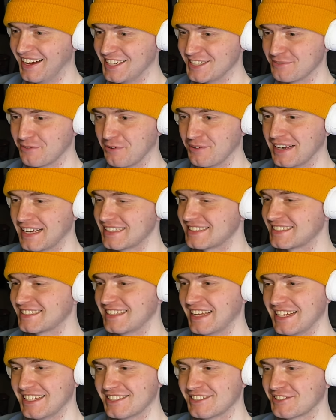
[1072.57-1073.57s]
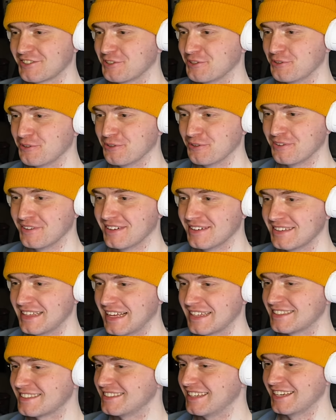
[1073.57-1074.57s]
bro. That stays cool.
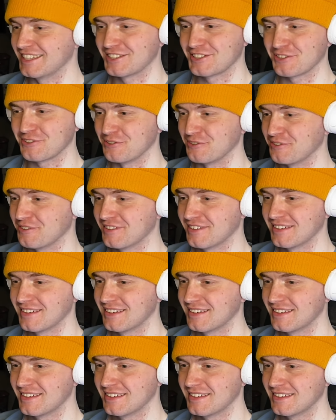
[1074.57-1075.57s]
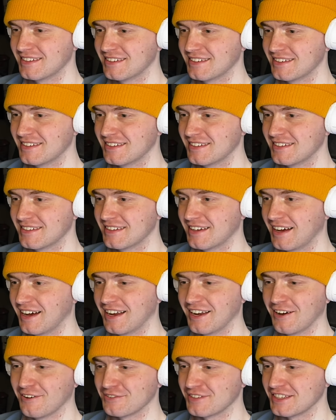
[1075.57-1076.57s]
That stays cool. I
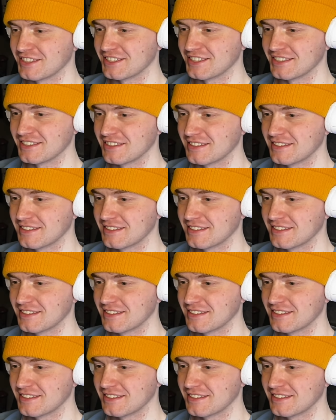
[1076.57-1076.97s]
love that shit.